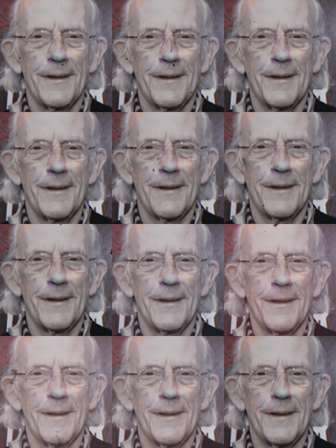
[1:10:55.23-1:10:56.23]

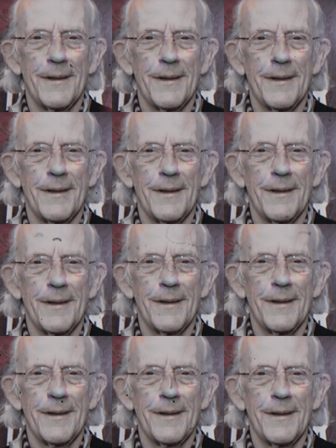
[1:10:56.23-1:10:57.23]
diagosis, and they
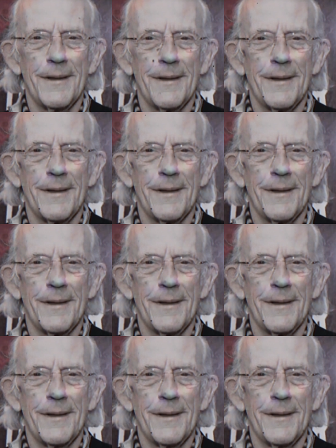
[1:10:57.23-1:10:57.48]
calibrate their